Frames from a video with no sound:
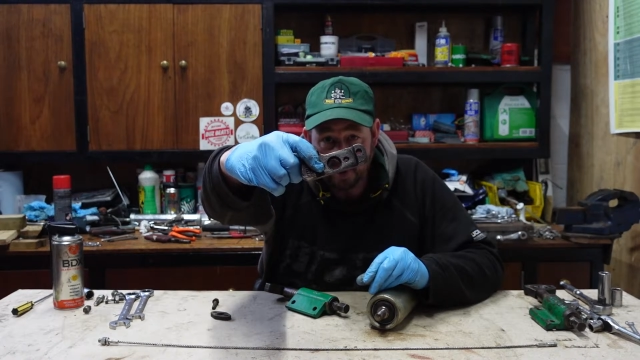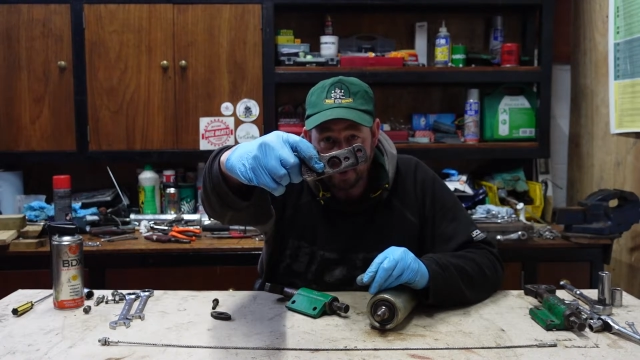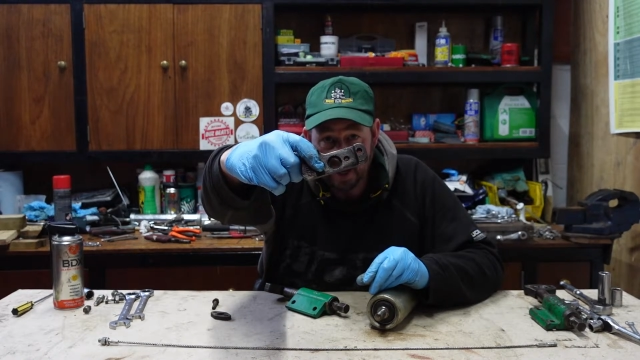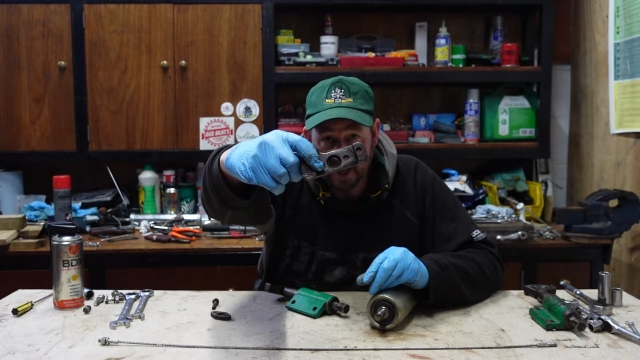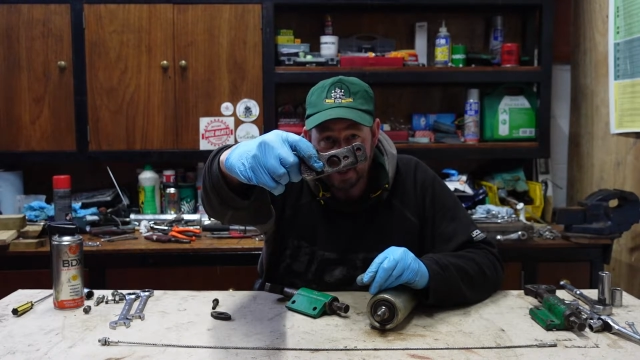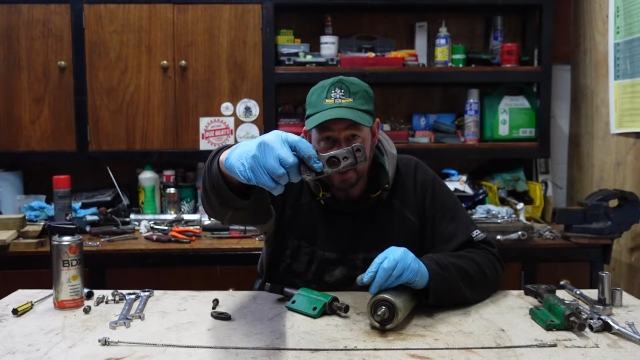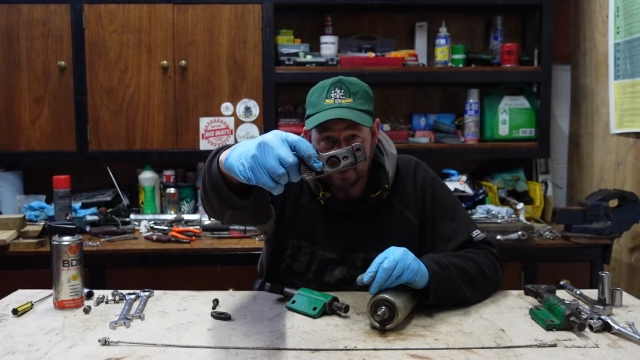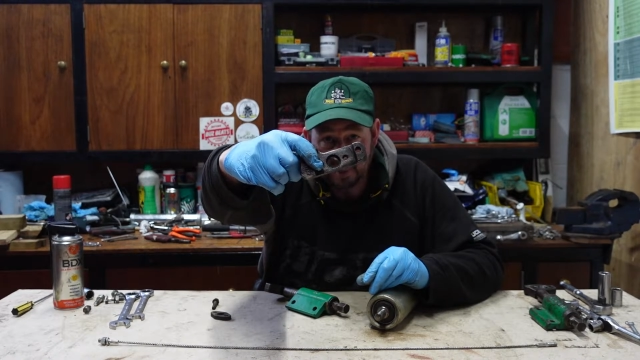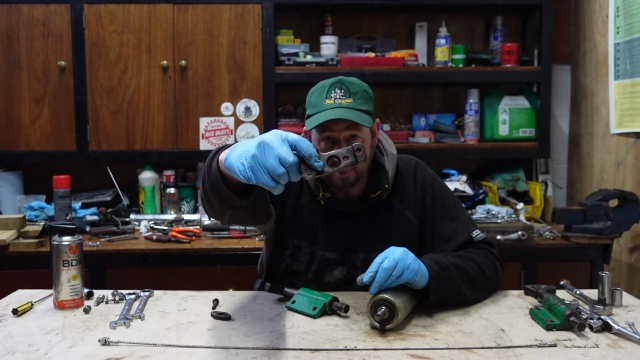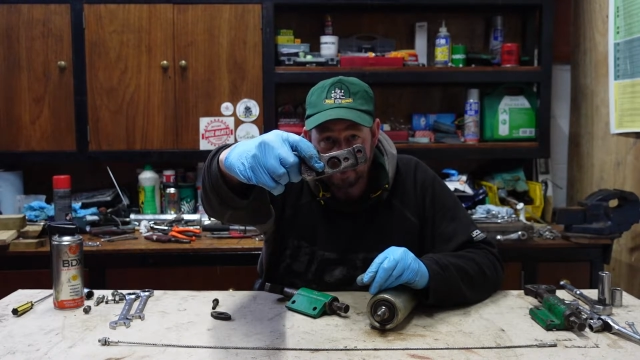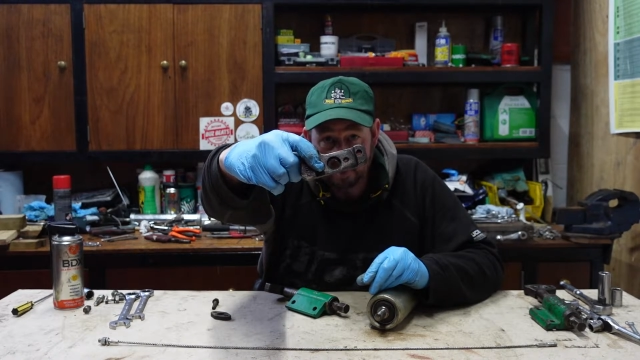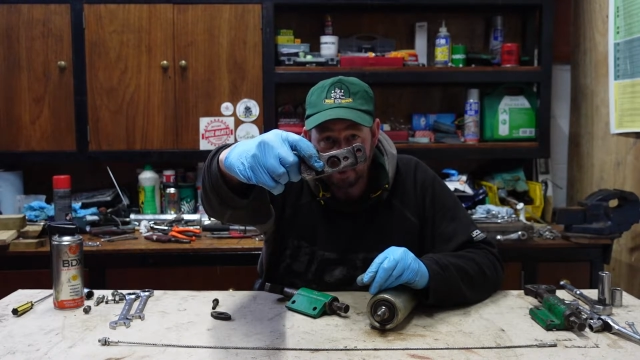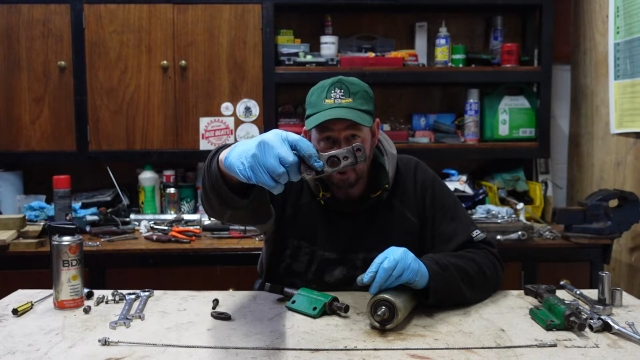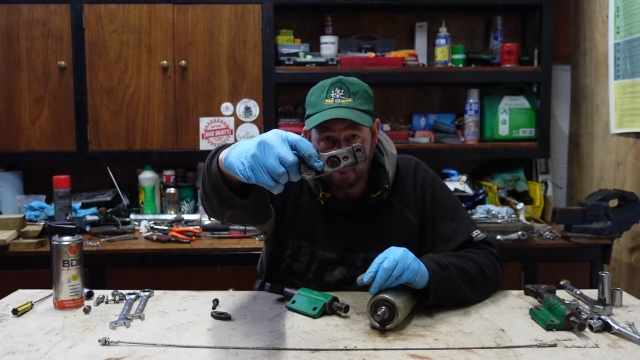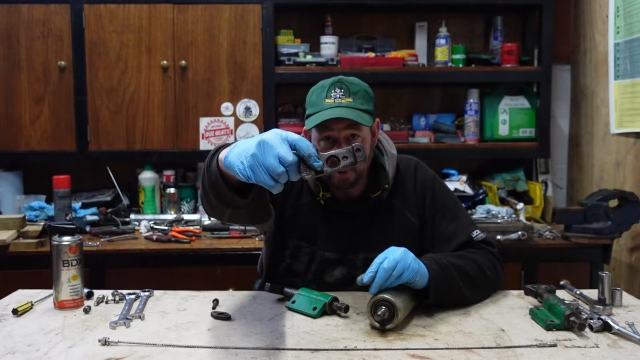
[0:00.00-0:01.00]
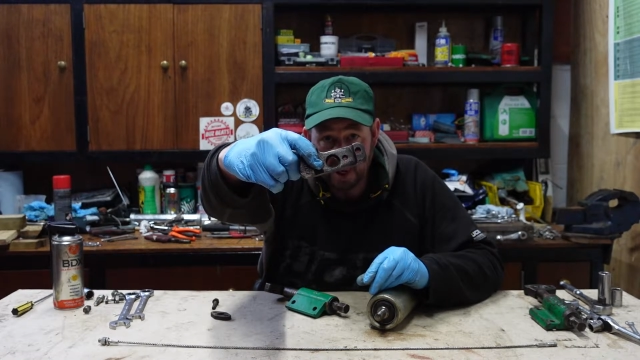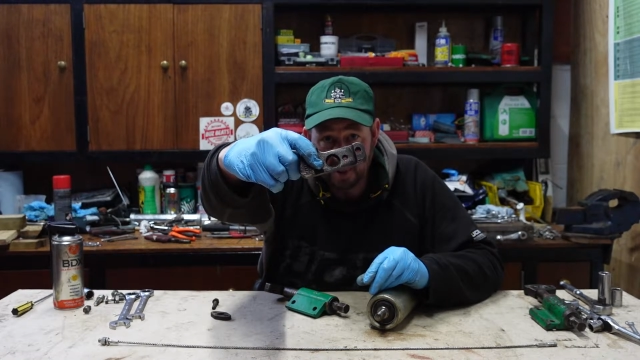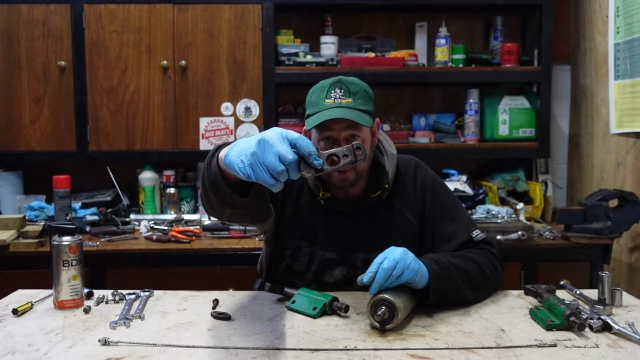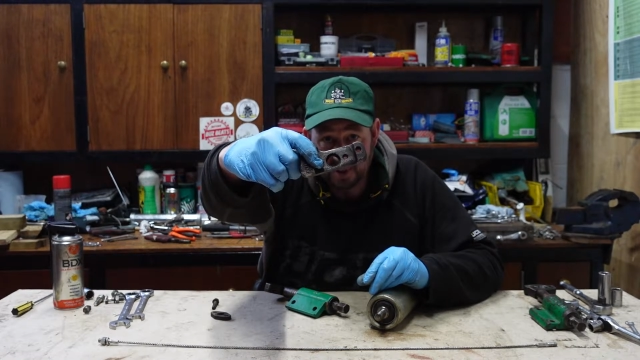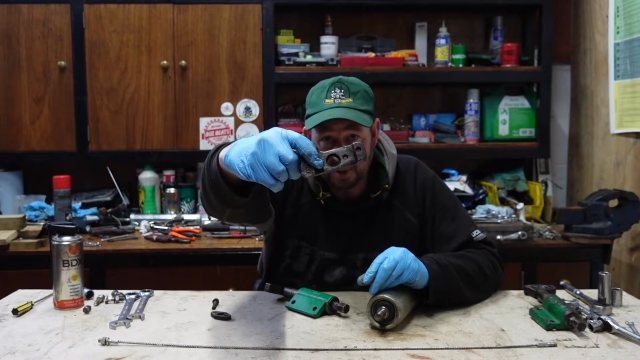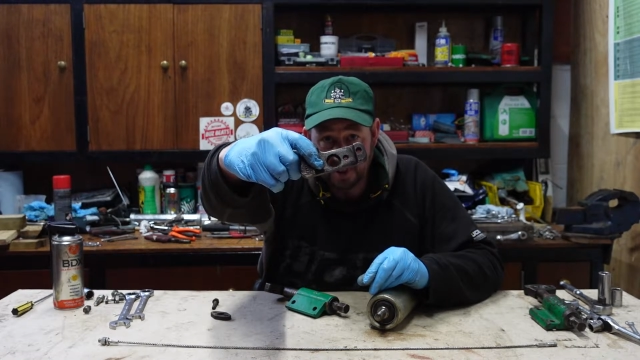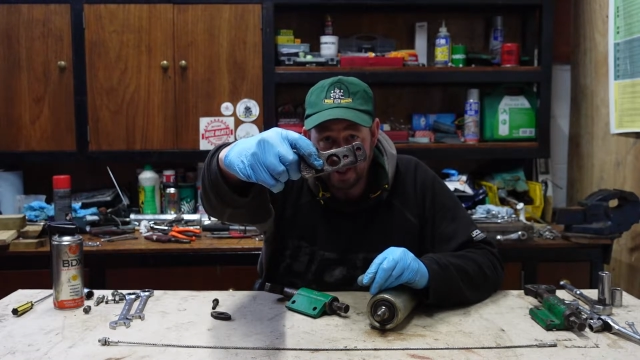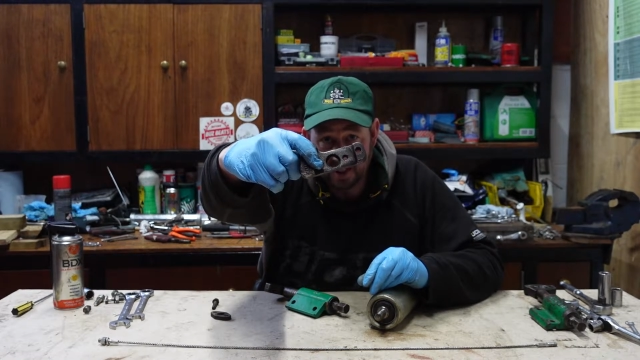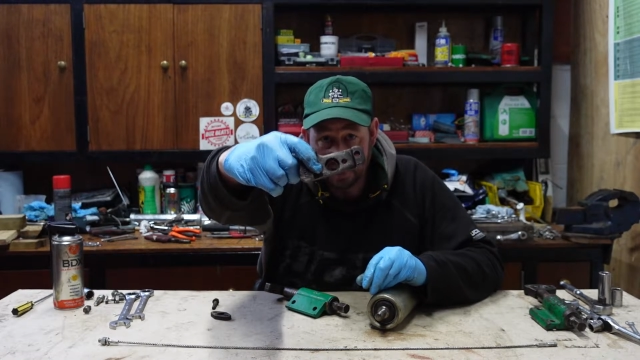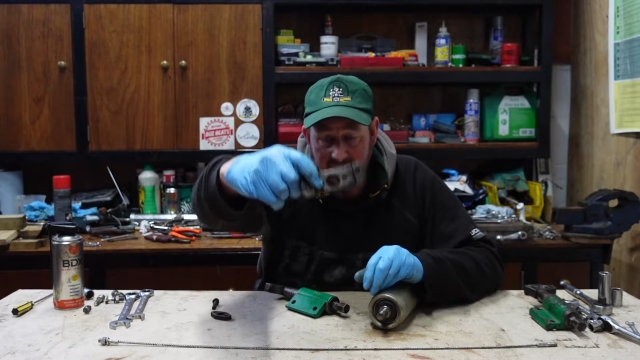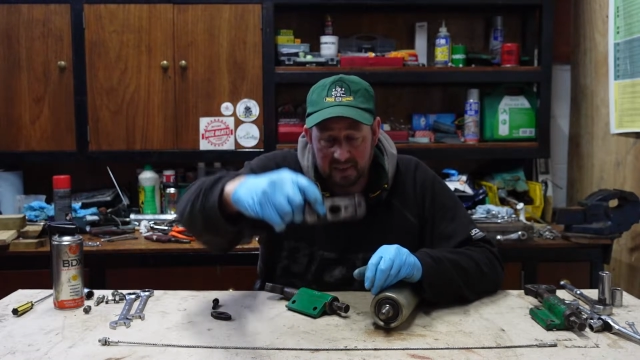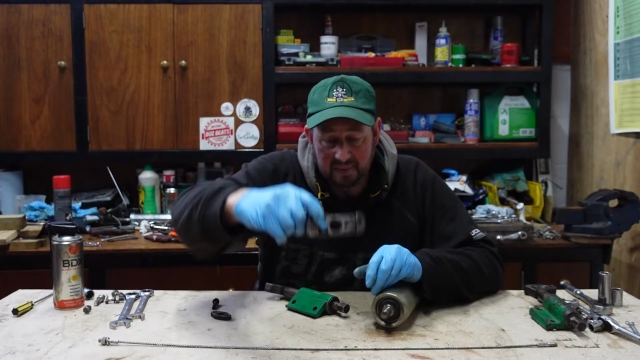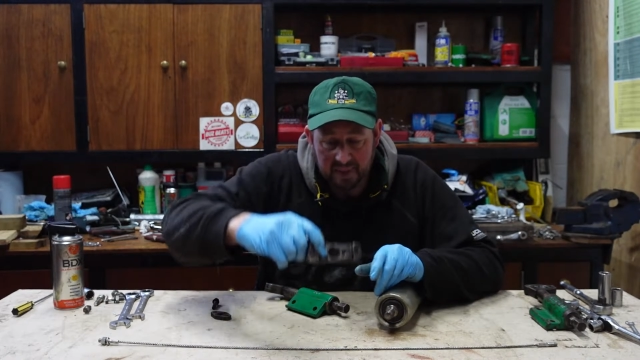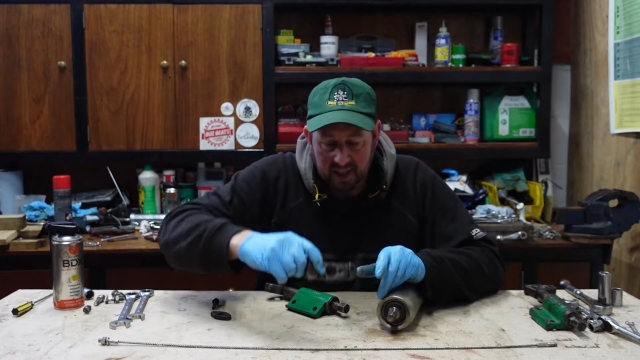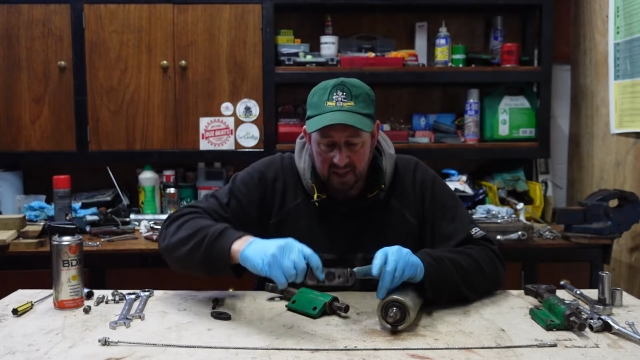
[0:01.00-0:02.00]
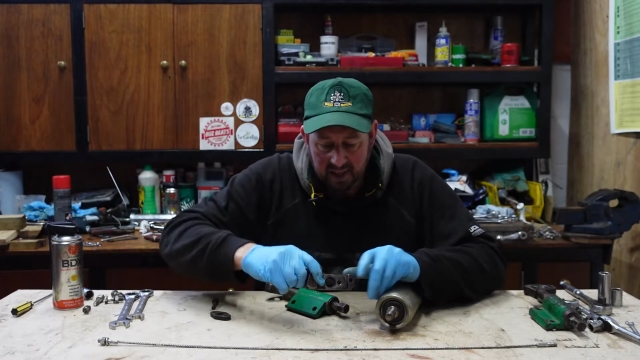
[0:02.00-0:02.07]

there, you should be able to see that.